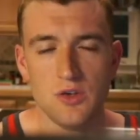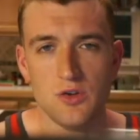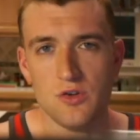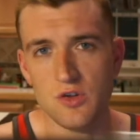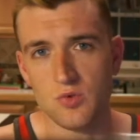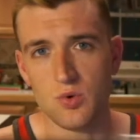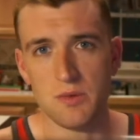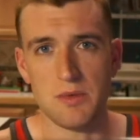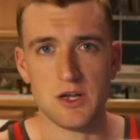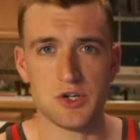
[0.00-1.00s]
you just want
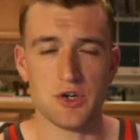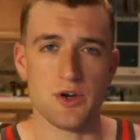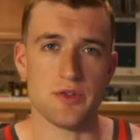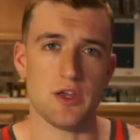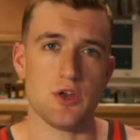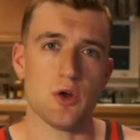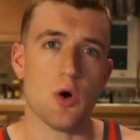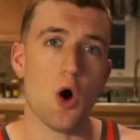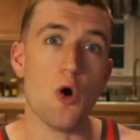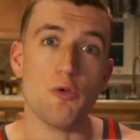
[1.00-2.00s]
to make sure that you
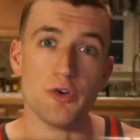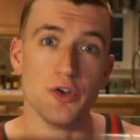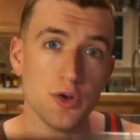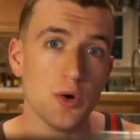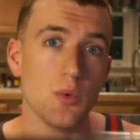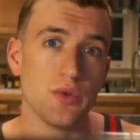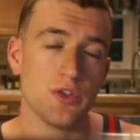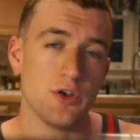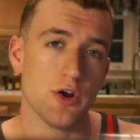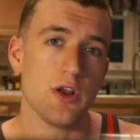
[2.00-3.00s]
don't overdo it
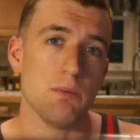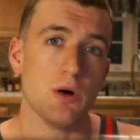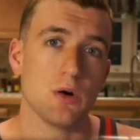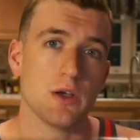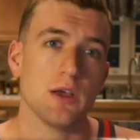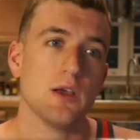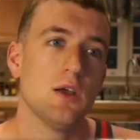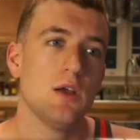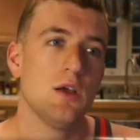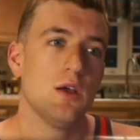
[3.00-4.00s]
with the dirty bulking.
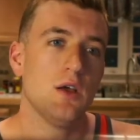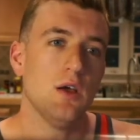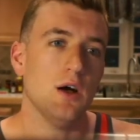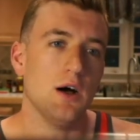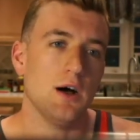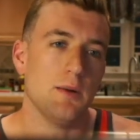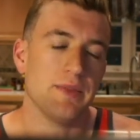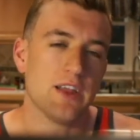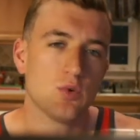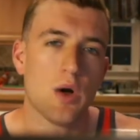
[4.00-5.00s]

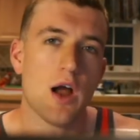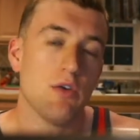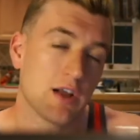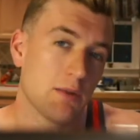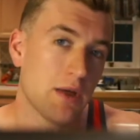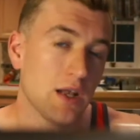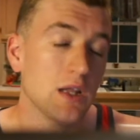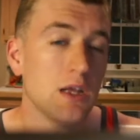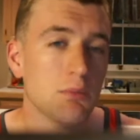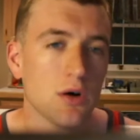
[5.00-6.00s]
That's why I
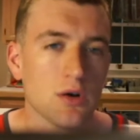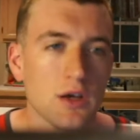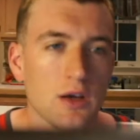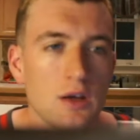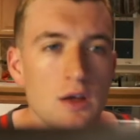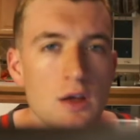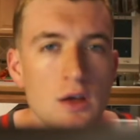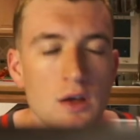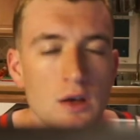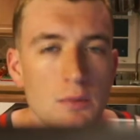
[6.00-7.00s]
recommend lean bulking,
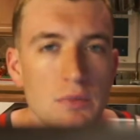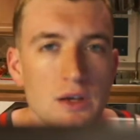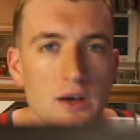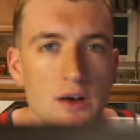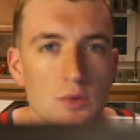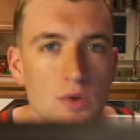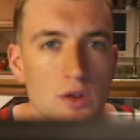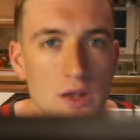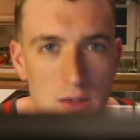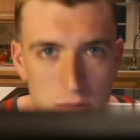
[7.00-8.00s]
because
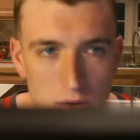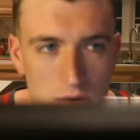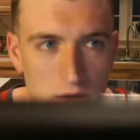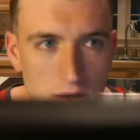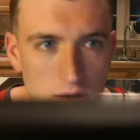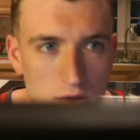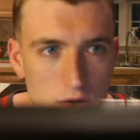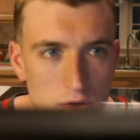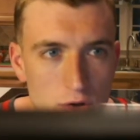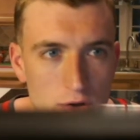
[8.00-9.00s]
with lean bulking
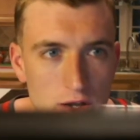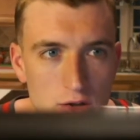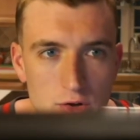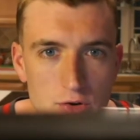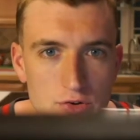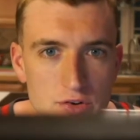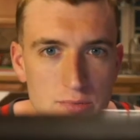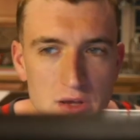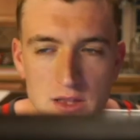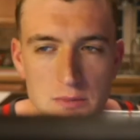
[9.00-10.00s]
you're
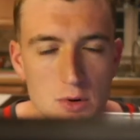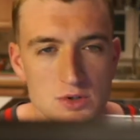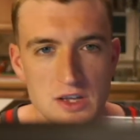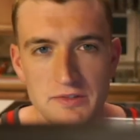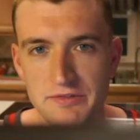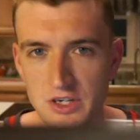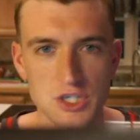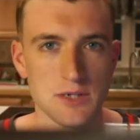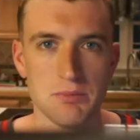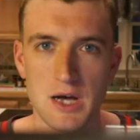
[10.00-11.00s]
just being the most
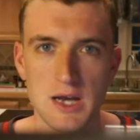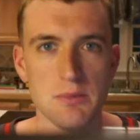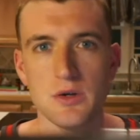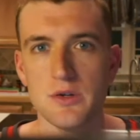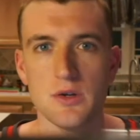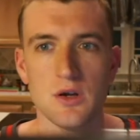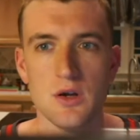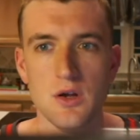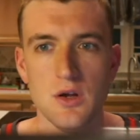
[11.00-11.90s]
efficient bodybuilder